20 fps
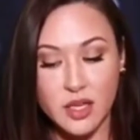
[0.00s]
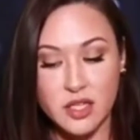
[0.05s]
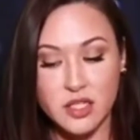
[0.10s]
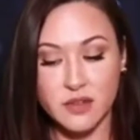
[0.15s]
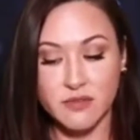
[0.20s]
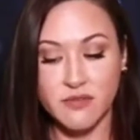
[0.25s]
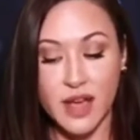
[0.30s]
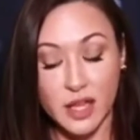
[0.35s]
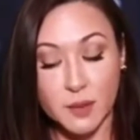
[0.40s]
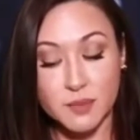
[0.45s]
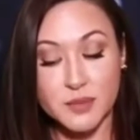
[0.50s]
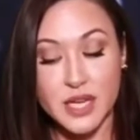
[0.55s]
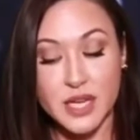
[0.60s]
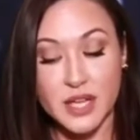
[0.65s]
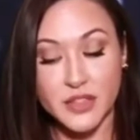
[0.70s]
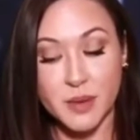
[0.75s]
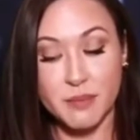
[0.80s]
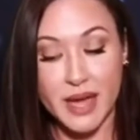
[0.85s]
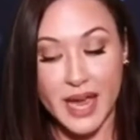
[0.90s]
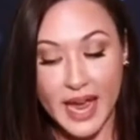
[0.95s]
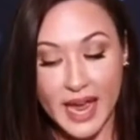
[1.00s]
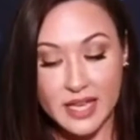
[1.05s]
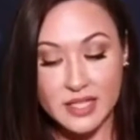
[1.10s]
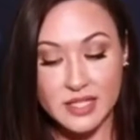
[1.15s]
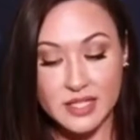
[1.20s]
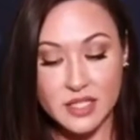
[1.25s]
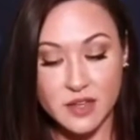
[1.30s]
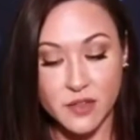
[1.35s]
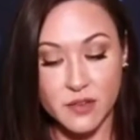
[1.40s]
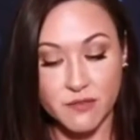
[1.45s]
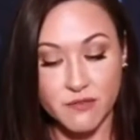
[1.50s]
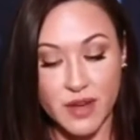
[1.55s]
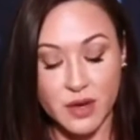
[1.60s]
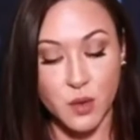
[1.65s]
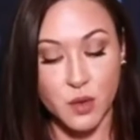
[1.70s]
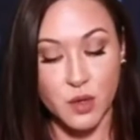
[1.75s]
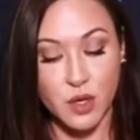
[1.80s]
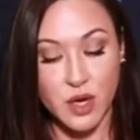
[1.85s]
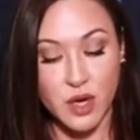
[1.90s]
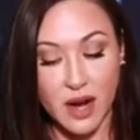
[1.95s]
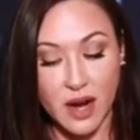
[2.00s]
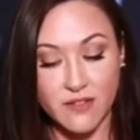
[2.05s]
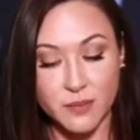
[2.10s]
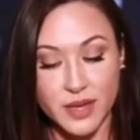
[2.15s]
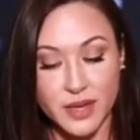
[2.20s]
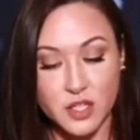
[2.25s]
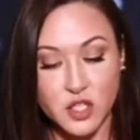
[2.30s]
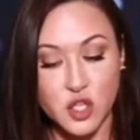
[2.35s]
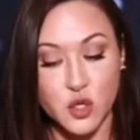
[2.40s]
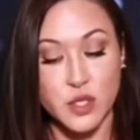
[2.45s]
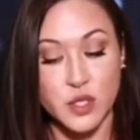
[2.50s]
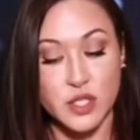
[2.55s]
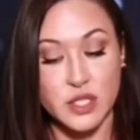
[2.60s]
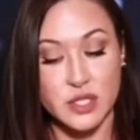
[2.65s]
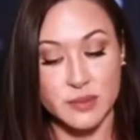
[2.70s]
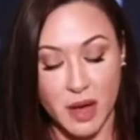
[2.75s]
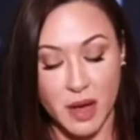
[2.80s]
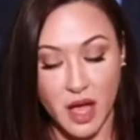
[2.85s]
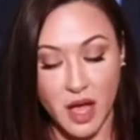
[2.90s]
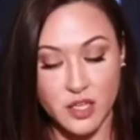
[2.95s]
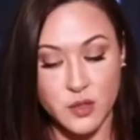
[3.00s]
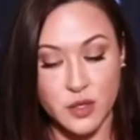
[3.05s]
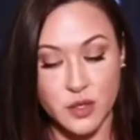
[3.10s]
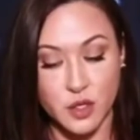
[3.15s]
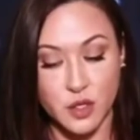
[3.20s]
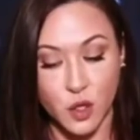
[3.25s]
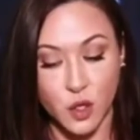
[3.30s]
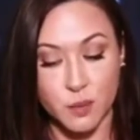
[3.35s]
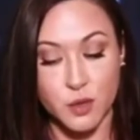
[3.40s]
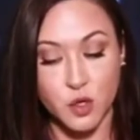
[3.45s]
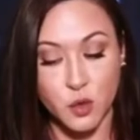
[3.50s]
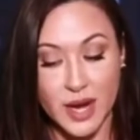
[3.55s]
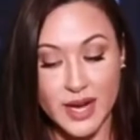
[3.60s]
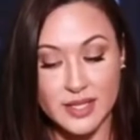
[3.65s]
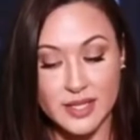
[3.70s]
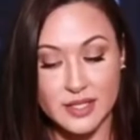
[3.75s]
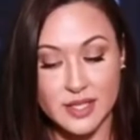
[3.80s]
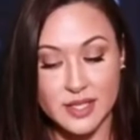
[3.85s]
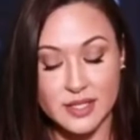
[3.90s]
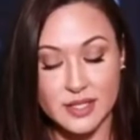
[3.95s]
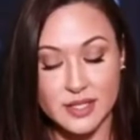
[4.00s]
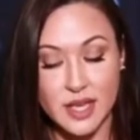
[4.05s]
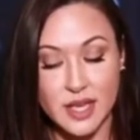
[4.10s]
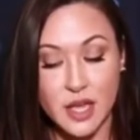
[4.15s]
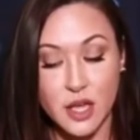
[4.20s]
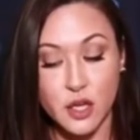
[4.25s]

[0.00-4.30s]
developed at the behest of the federal government to respond to a global crisis